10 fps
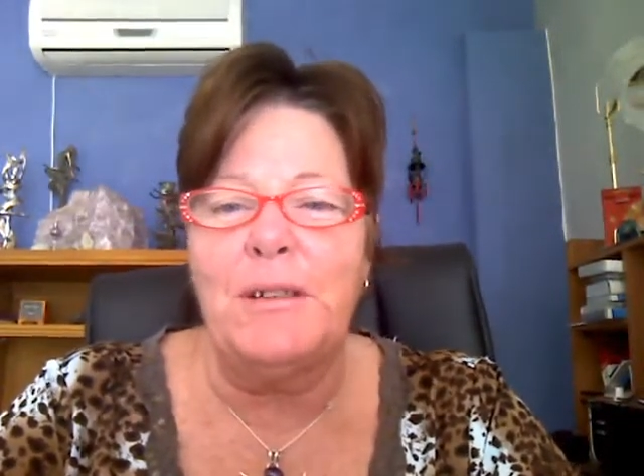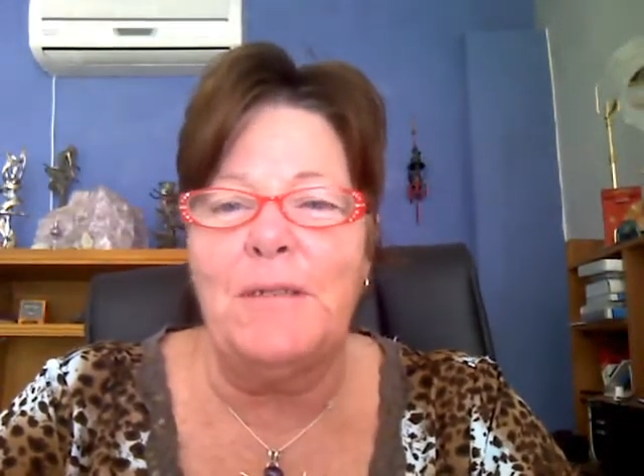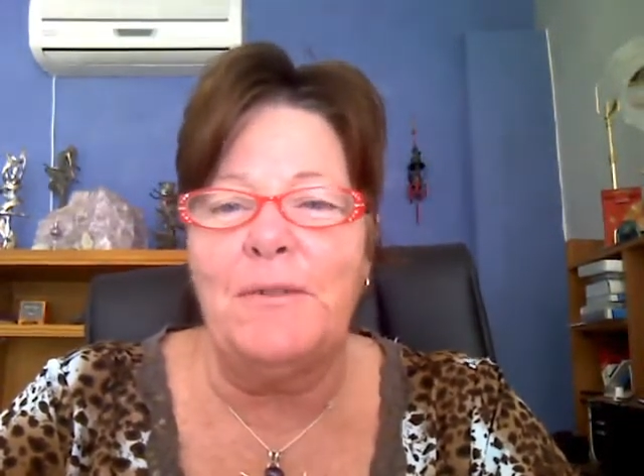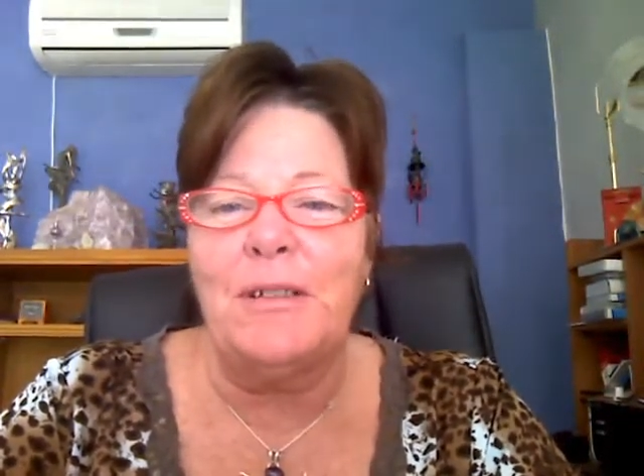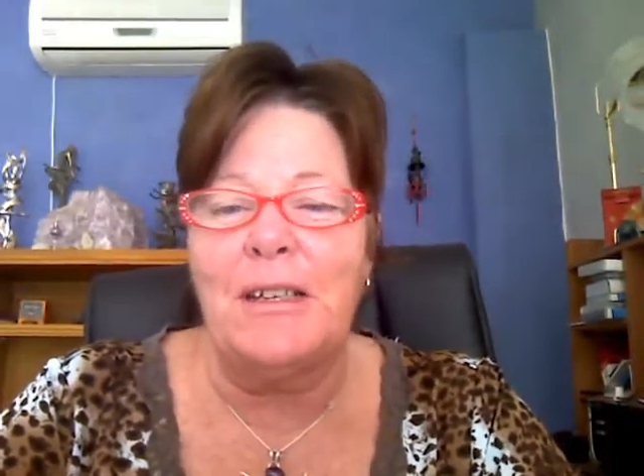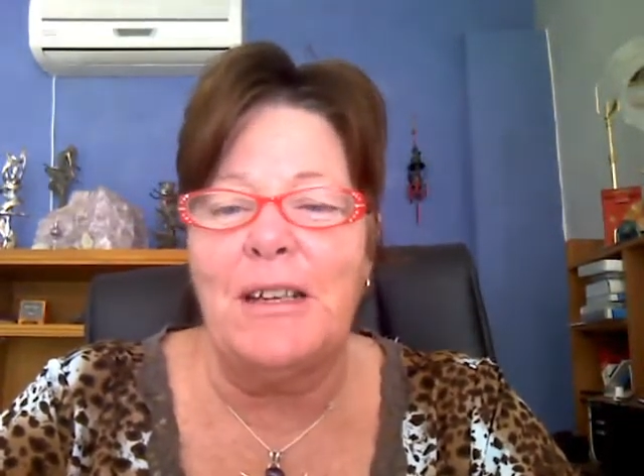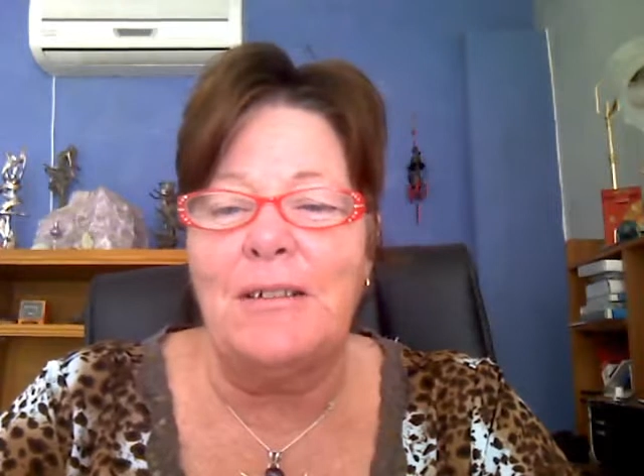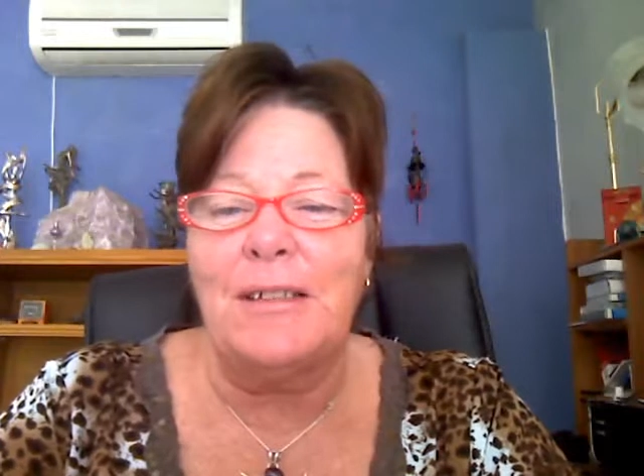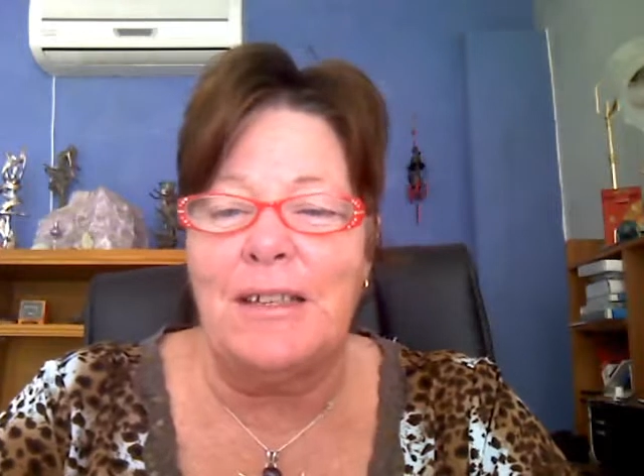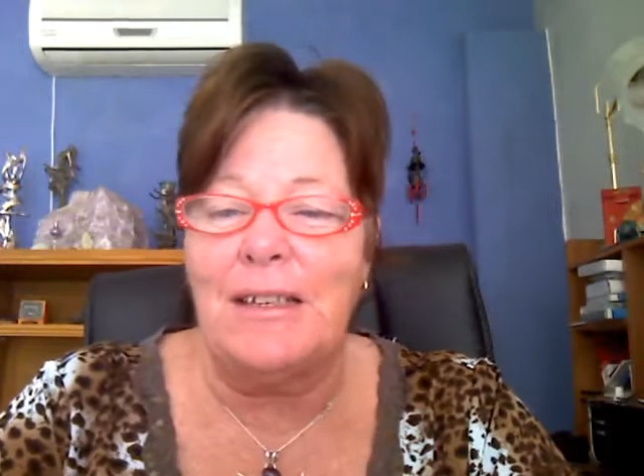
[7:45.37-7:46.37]
Time for
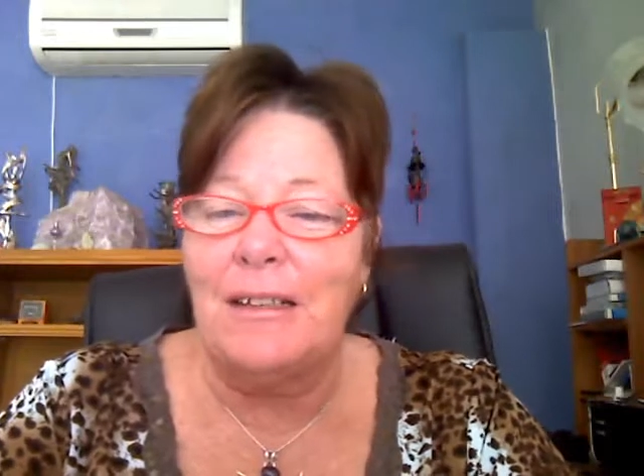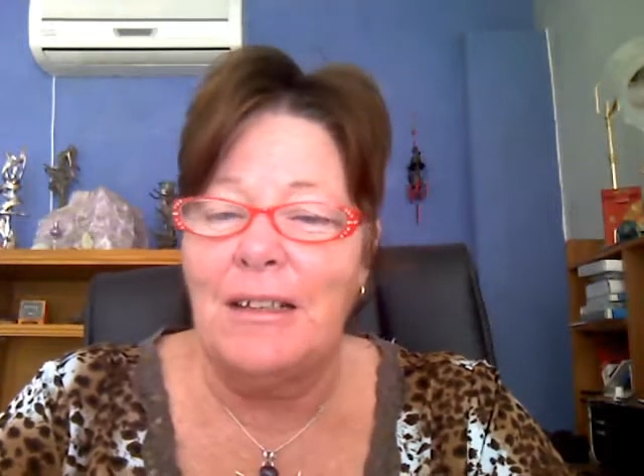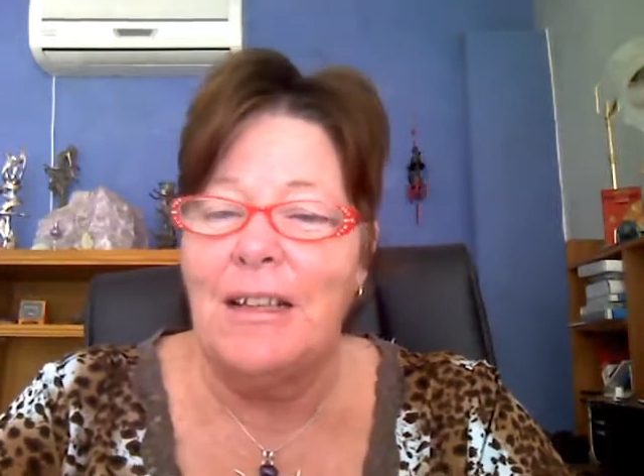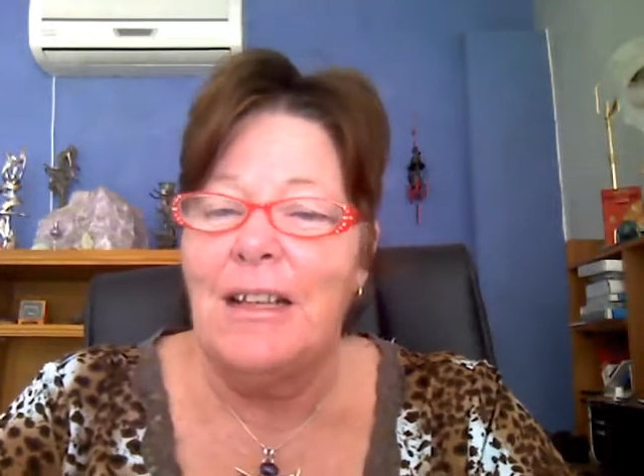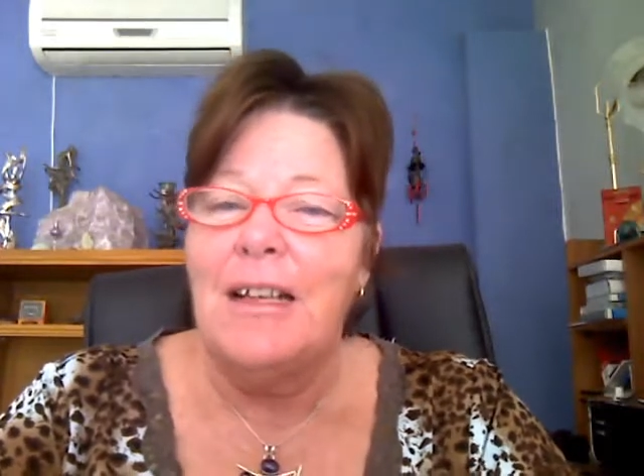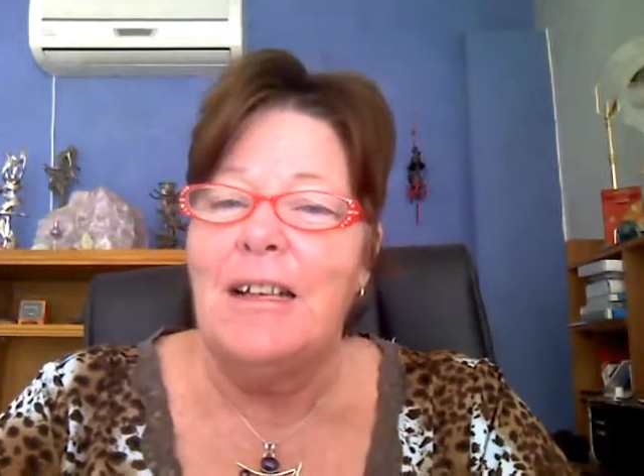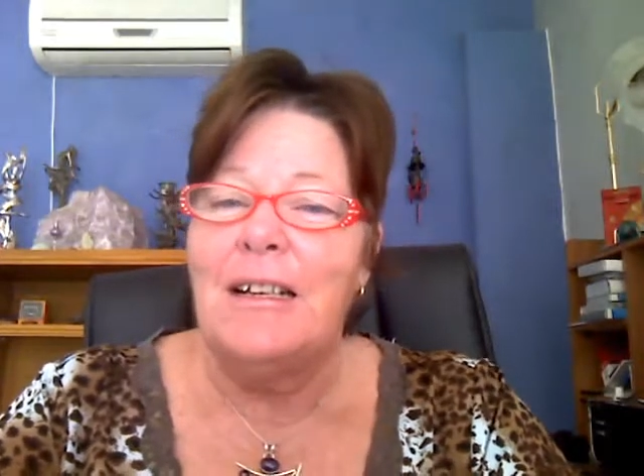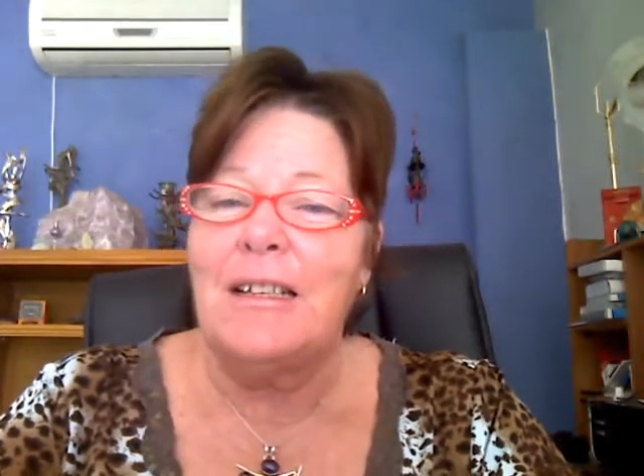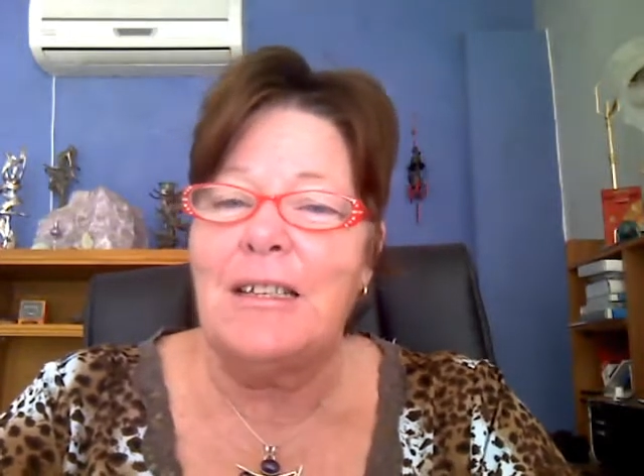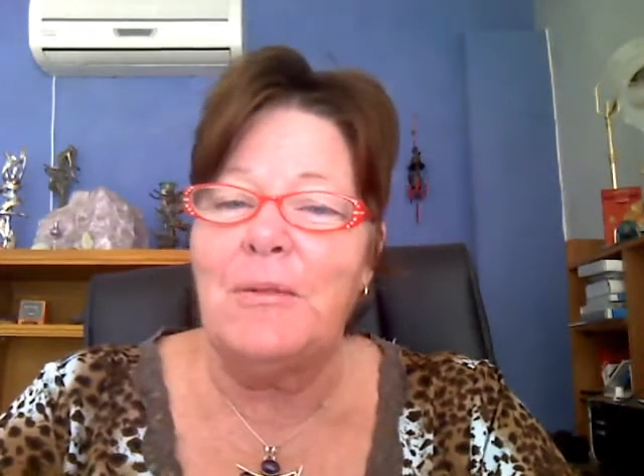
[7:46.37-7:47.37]
TLC.
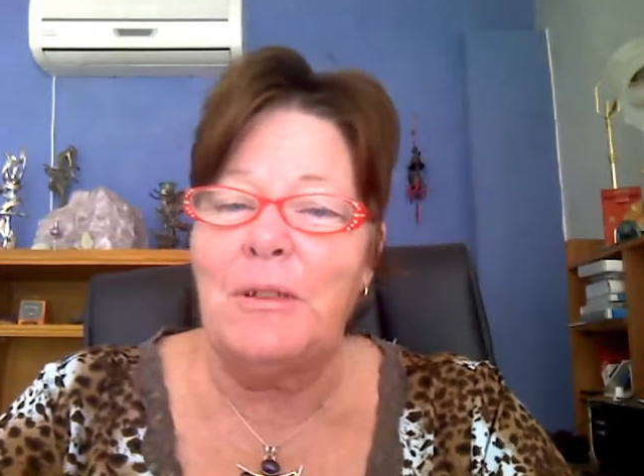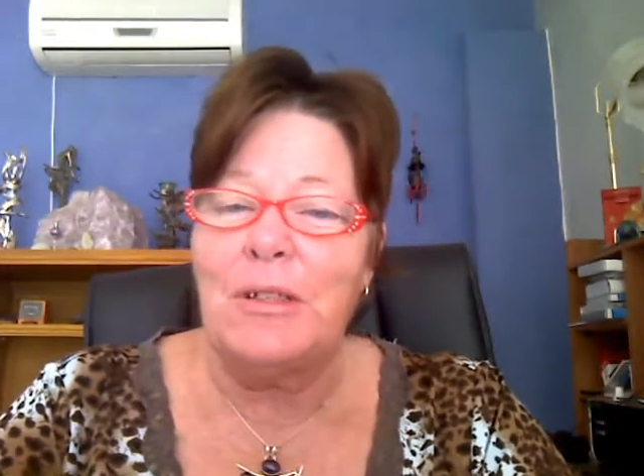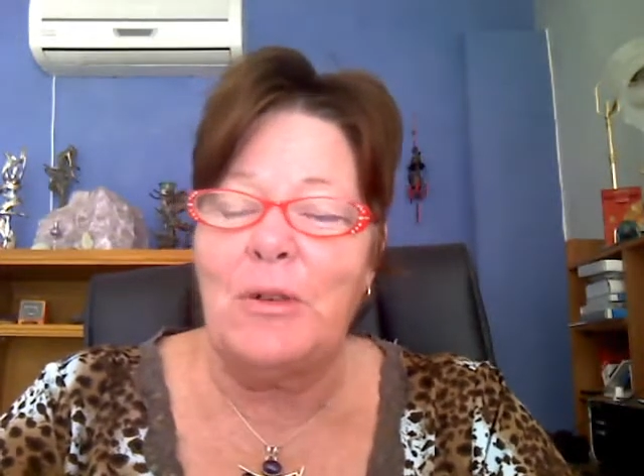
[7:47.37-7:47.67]
Let's see what